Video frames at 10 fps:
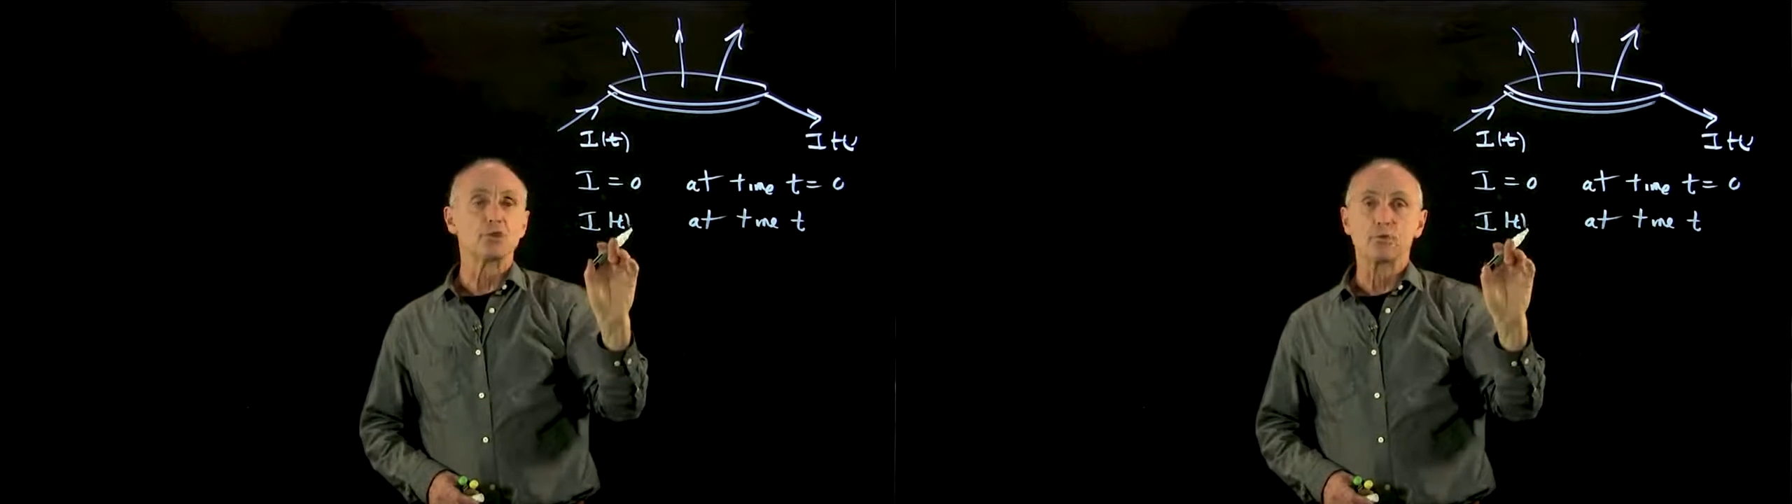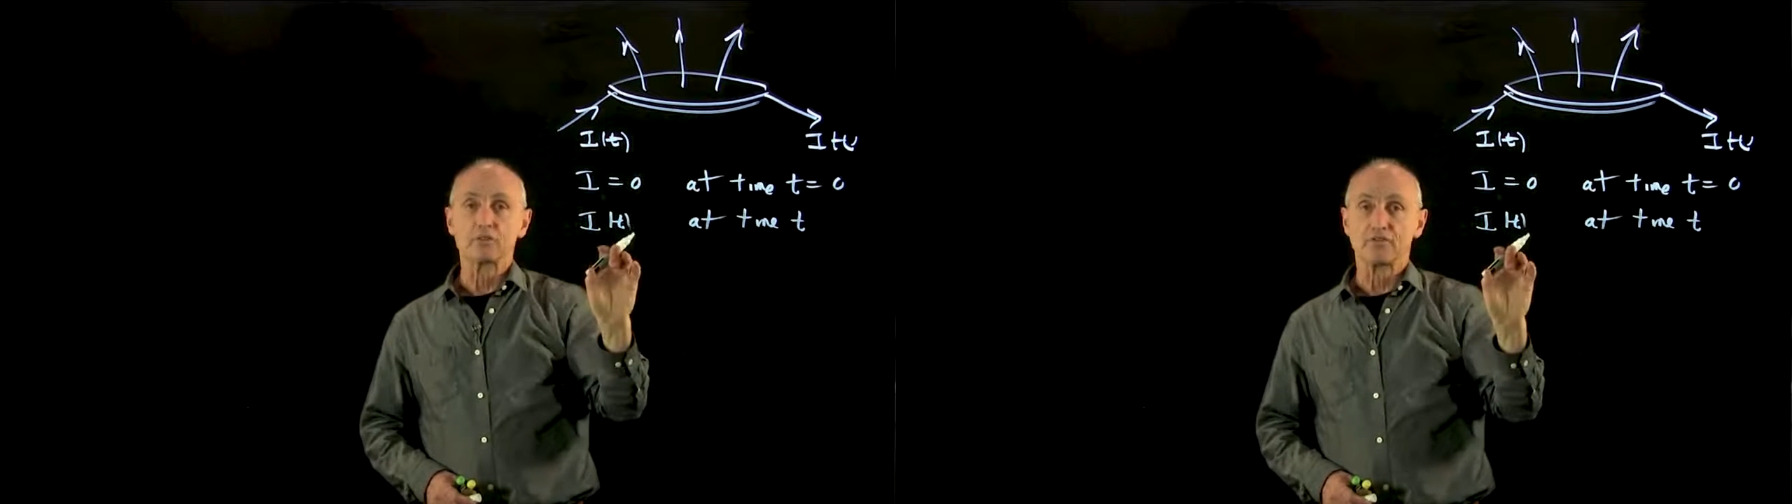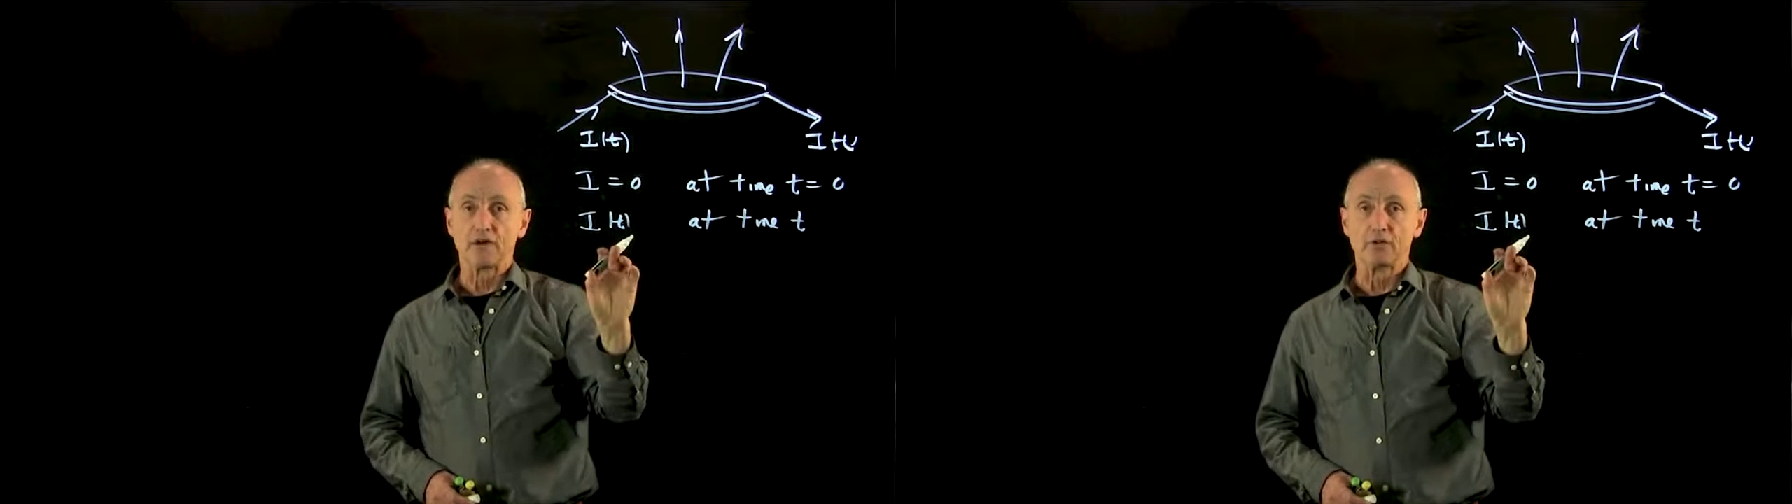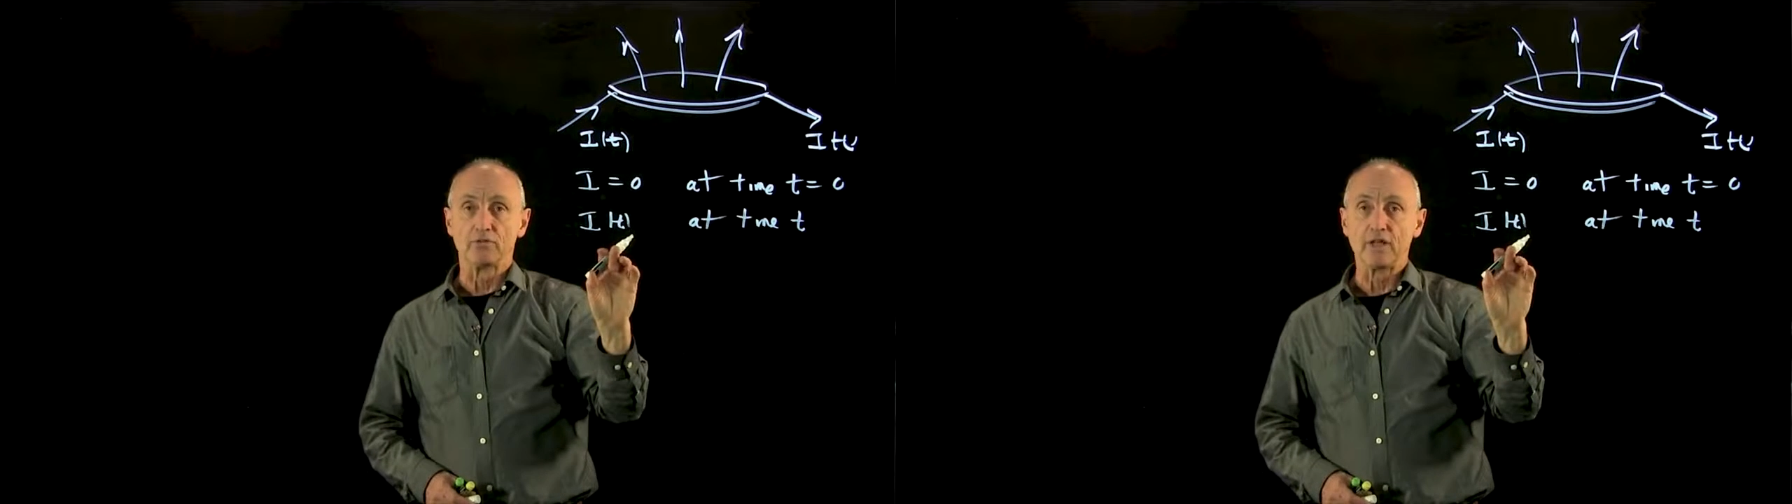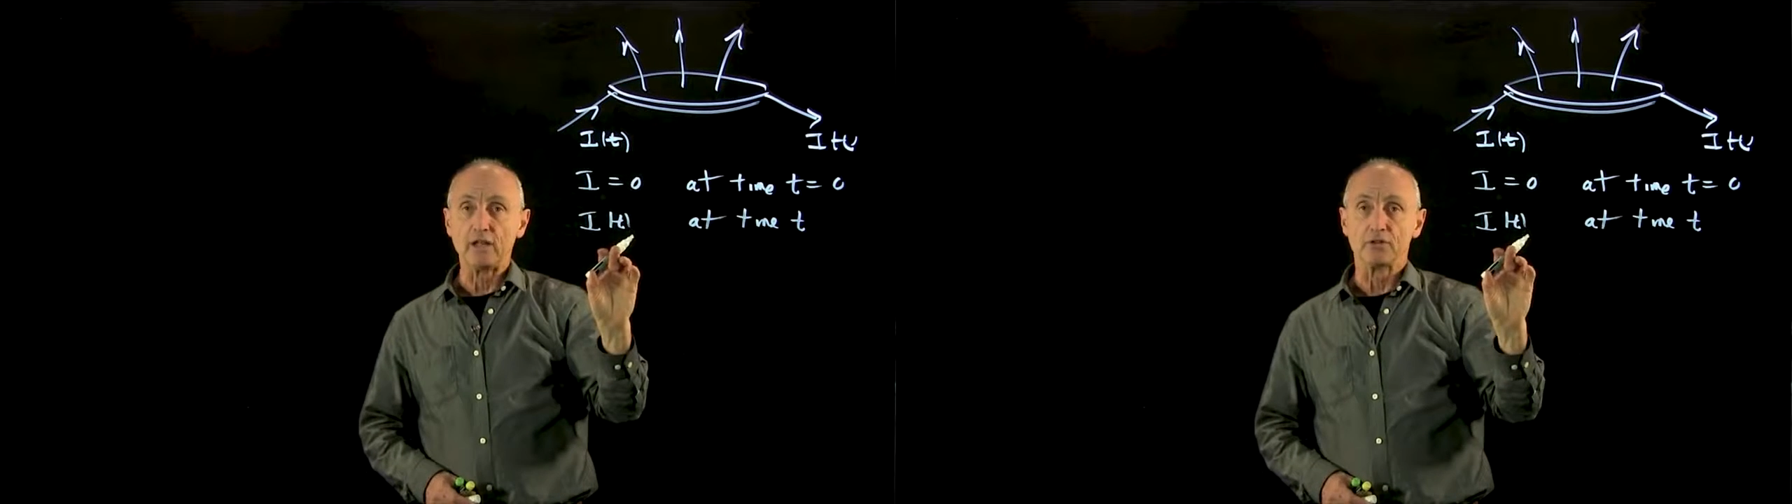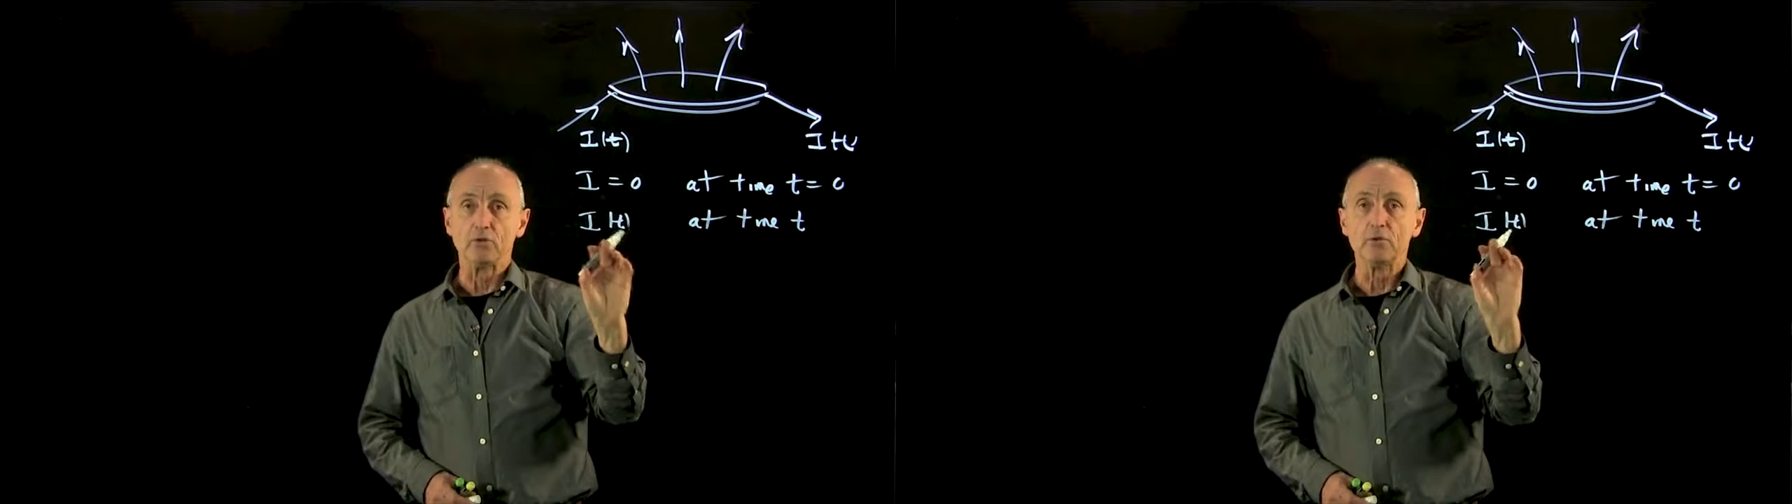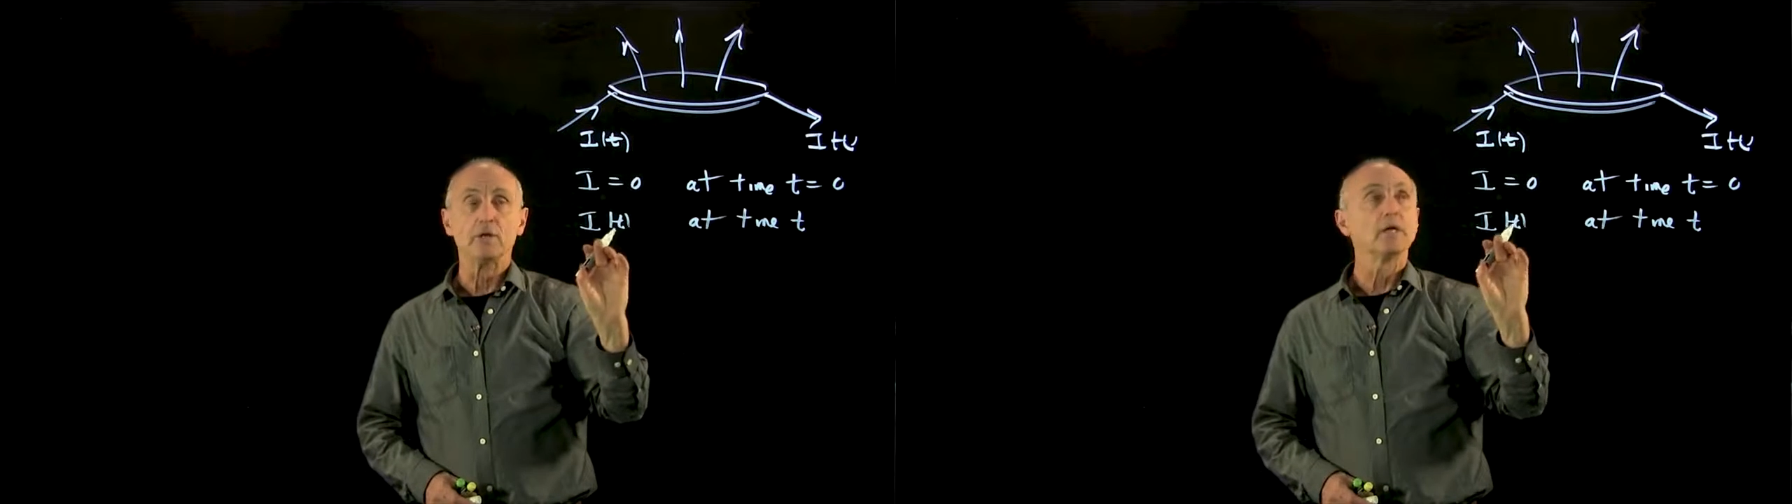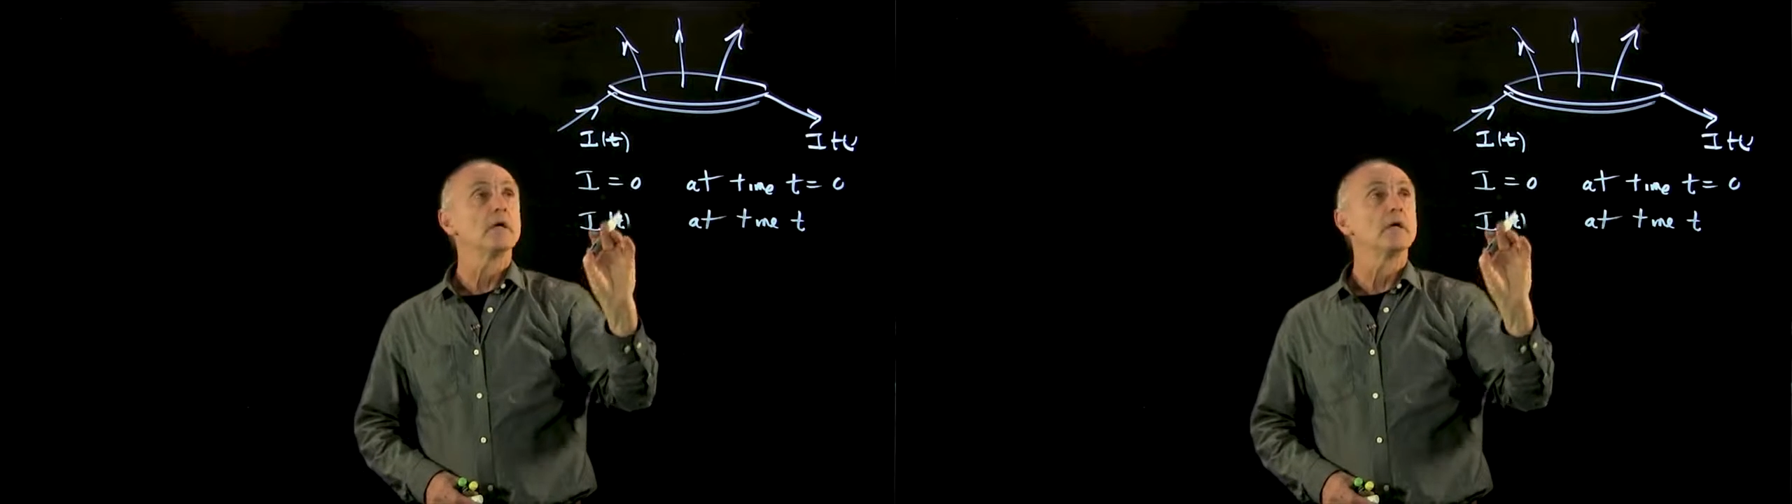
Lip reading: to its final value,